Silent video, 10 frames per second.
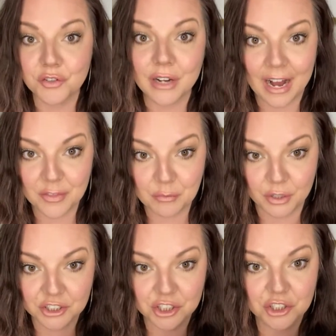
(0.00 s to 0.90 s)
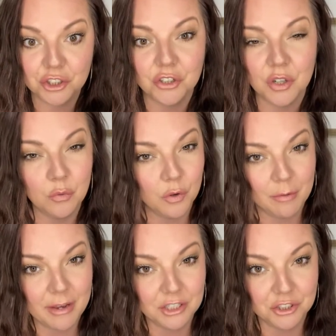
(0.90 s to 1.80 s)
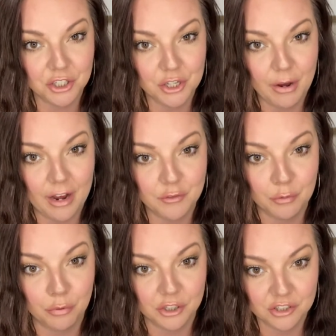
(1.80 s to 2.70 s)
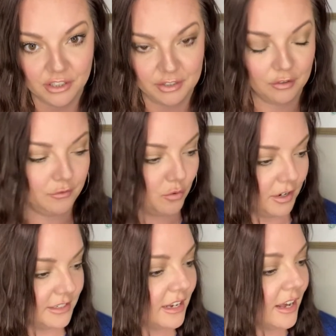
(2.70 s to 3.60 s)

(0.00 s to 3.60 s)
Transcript: got the brushes, you're going to want to make sure you have your brush cleaner for it.